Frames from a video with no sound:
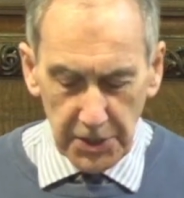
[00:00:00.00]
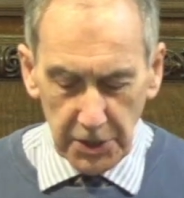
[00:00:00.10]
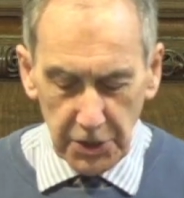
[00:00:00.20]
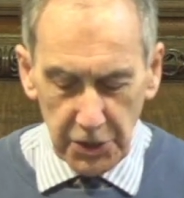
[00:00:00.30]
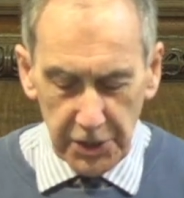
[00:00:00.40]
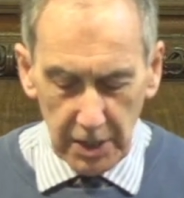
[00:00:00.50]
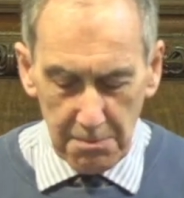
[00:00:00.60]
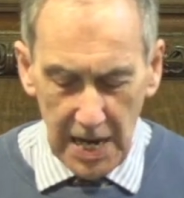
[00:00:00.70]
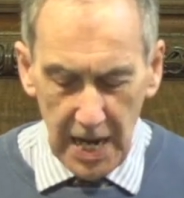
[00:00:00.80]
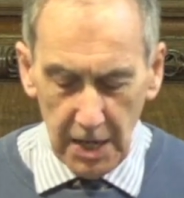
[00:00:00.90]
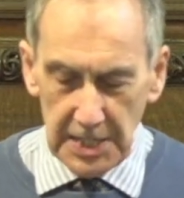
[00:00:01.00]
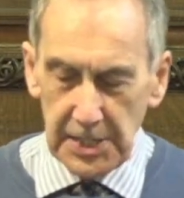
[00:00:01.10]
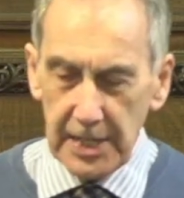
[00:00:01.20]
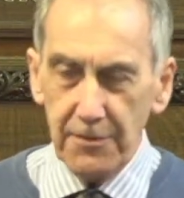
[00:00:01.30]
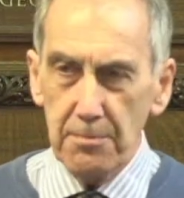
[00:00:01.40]
that Jeremiah is
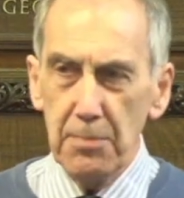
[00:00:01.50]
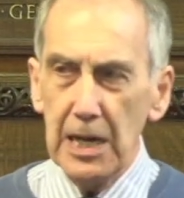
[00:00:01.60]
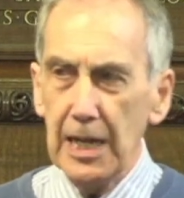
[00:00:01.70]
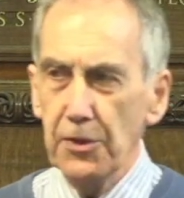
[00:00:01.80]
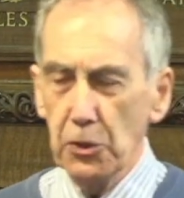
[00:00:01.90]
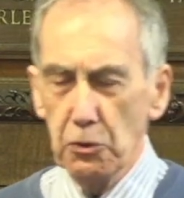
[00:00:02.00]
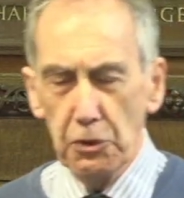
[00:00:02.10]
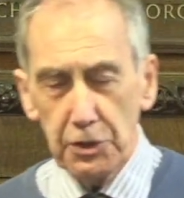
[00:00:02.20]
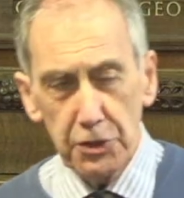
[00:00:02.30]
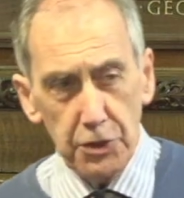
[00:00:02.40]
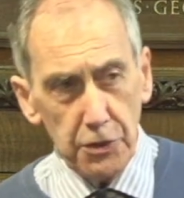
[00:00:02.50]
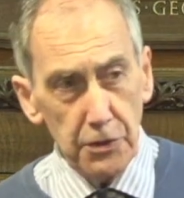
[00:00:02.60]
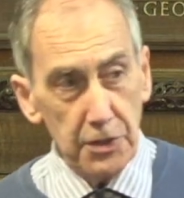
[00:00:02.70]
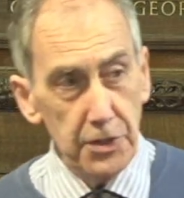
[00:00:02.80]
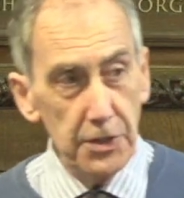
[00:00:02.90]
given by the Lord to,
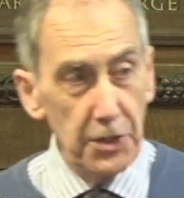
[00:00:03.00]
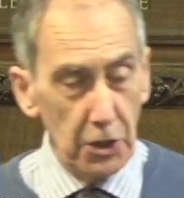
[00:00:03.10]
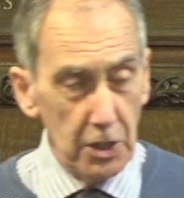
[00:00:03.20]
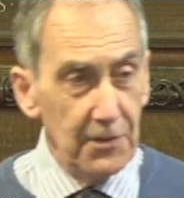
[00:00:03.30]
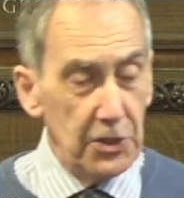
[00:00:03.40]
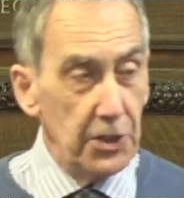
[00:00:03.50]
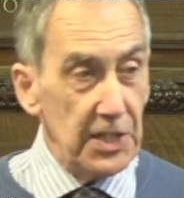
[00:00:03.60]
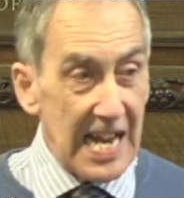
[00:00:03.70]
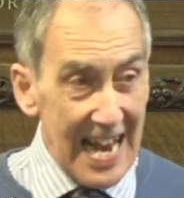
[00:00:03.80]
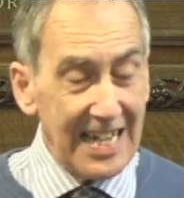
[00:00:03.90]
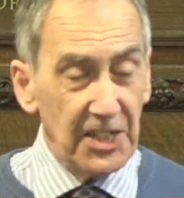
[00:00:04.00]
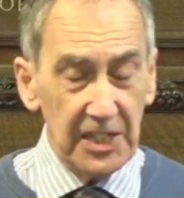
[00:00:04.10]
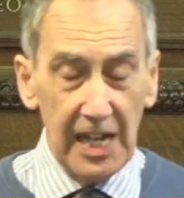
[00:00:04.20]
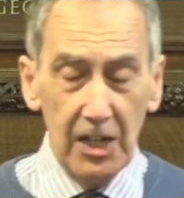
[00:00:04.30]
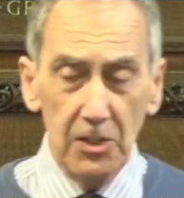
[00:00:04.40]
to deliver to the
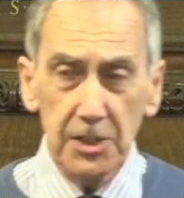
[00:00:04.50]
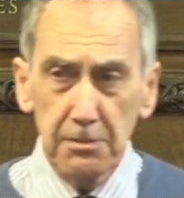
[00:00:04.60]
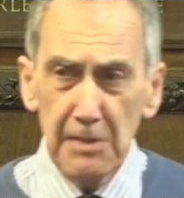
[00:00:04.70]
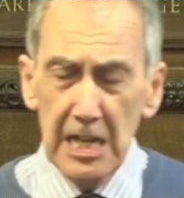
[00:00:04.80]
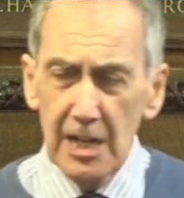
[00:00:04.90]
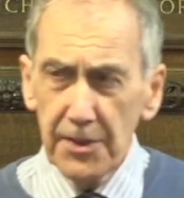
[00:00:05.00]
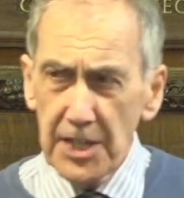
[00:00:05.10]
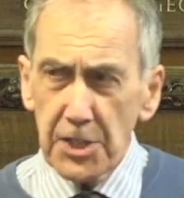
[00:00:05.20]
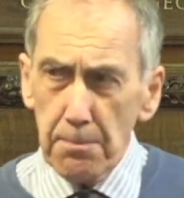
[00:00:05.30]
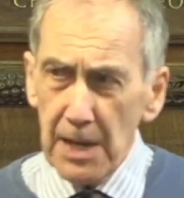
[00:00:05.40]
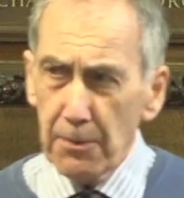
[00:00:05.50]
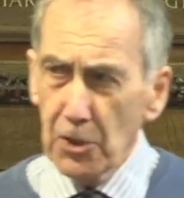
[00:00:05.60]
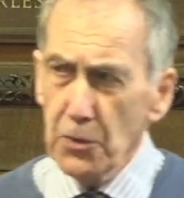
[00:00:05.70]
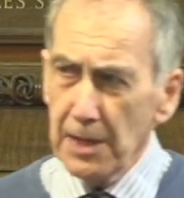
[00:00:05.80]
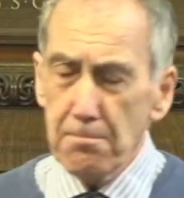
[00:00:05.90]
exiles. These are people
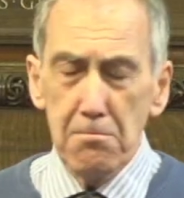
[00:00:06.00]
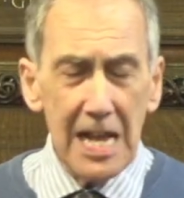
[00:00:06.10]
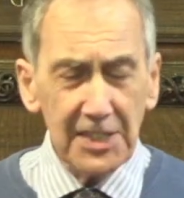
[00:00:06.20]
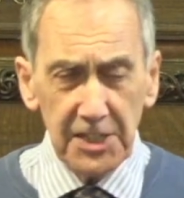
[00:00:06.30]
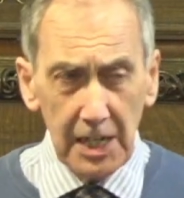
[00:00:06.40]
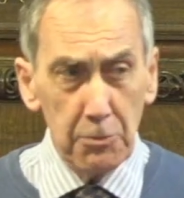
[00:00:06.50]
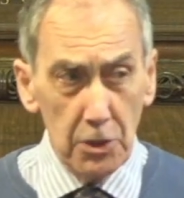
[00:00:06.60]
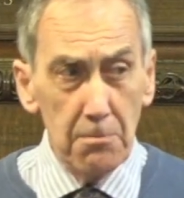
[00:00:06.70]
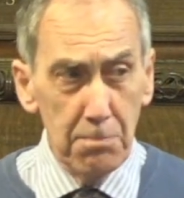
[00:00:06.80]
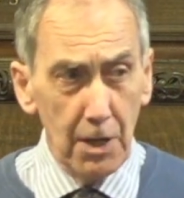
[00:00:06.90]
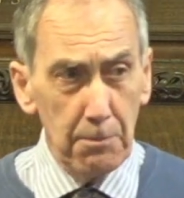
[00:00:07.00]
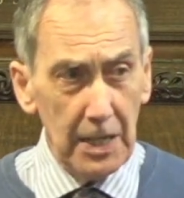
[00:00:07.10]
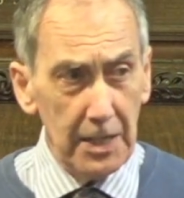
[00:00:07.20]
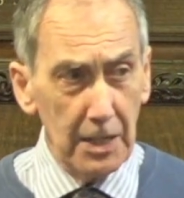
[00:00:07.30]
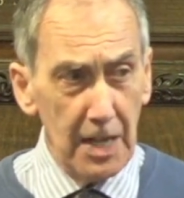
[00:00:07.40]
who had messed up good and proper
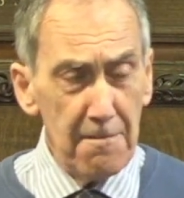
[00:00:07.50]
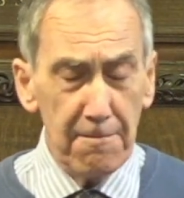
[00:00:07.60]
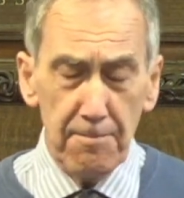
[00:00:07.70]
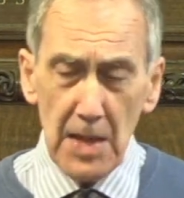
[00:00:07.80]
in life,